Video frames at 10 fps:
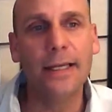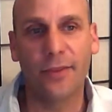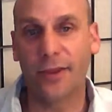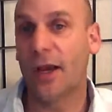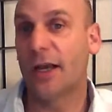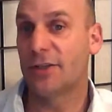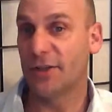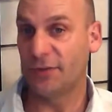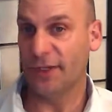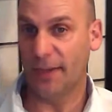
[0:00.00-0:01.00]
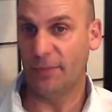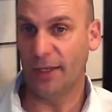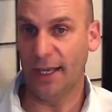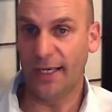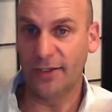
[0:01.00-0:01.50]
The guy's shifting up the
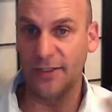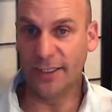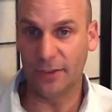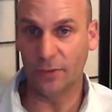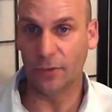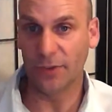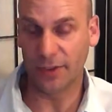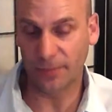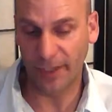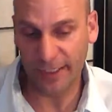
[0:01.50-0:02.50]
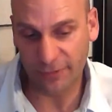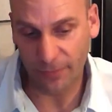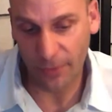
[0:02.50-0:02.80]
ladder. She's getting all this praise from